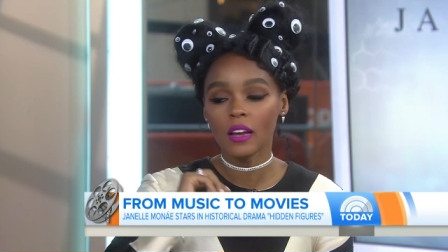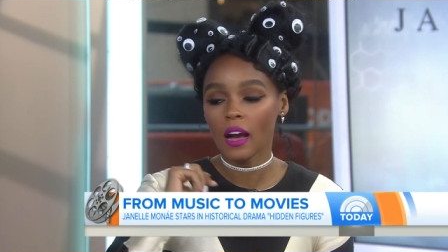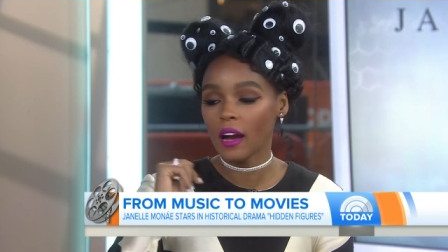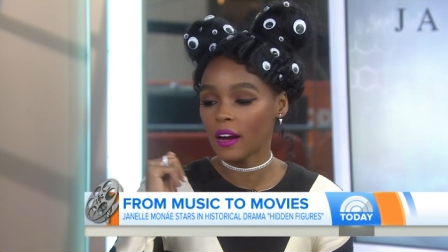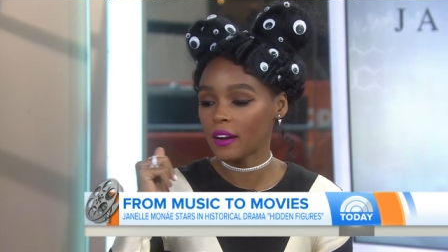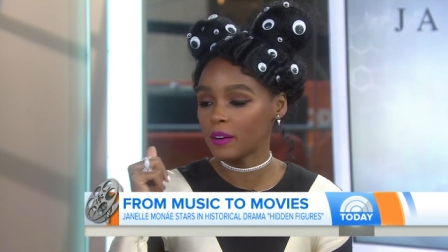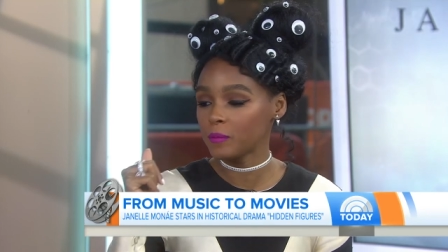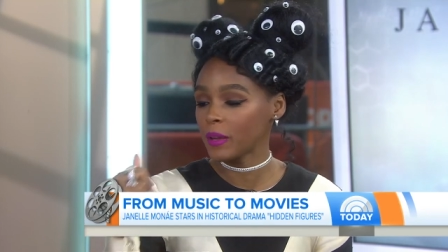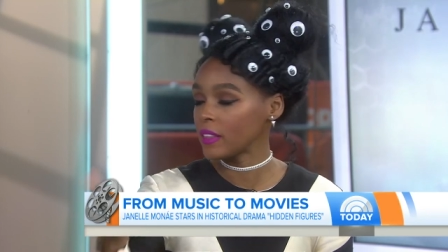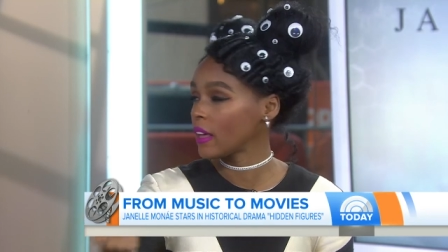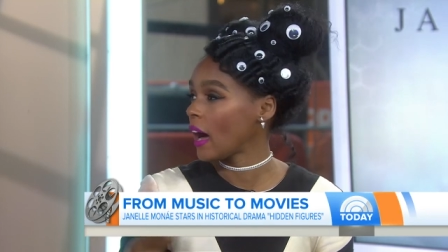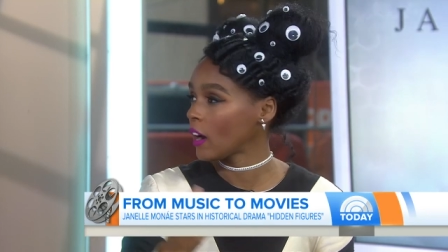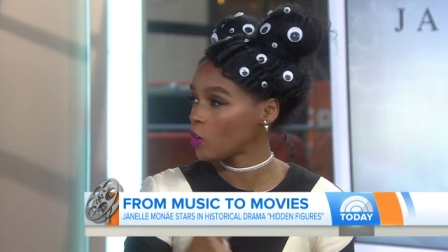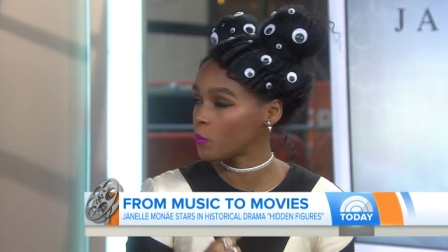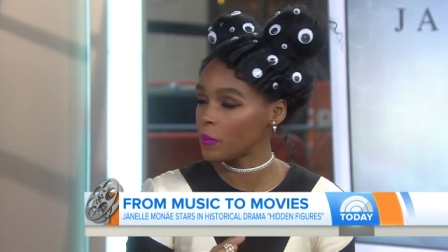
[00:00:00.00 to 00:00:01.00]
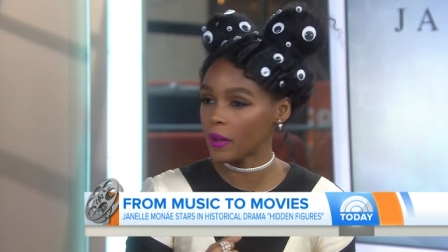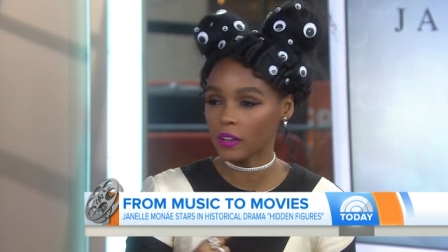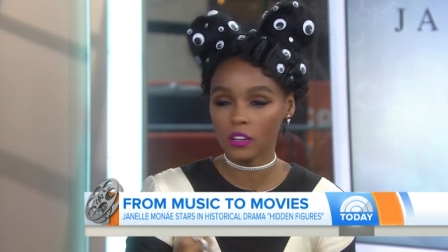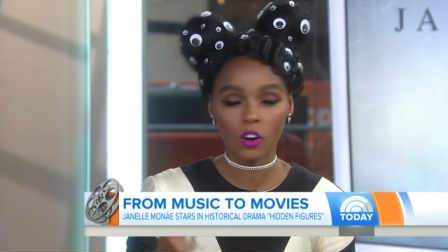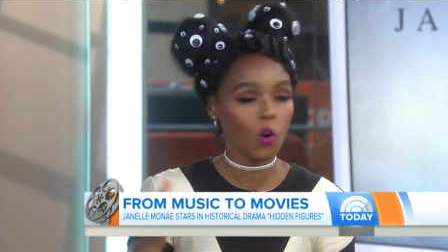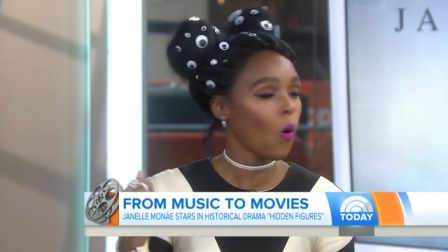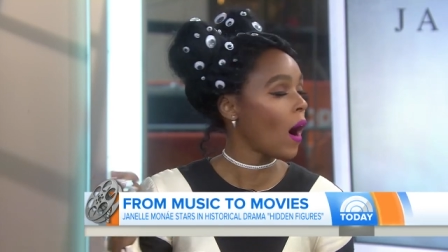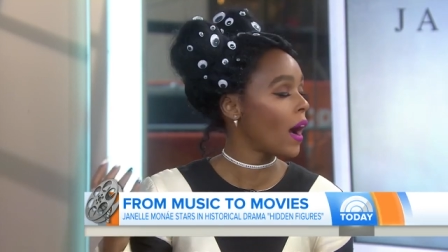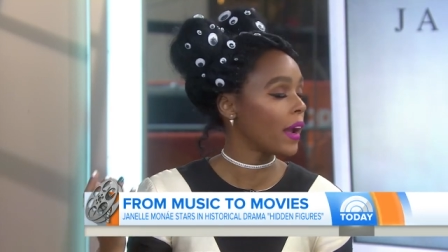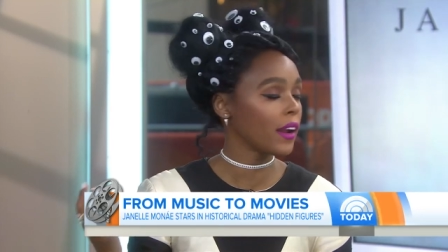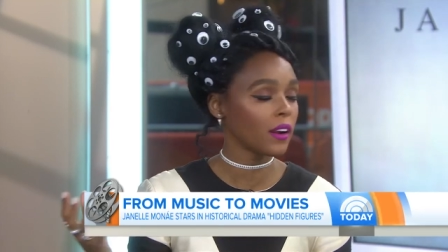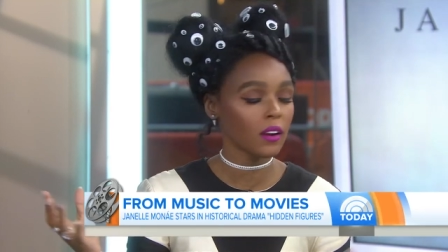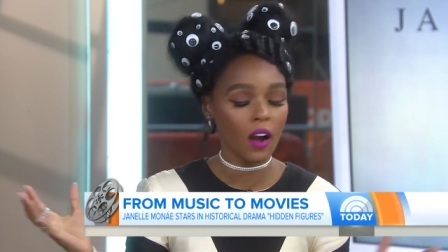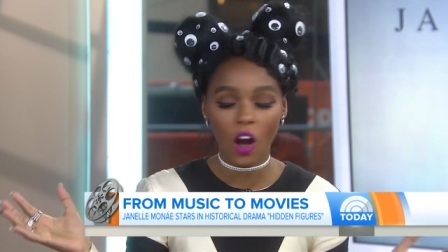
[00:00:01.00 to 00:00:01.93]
um, in the acapella choir,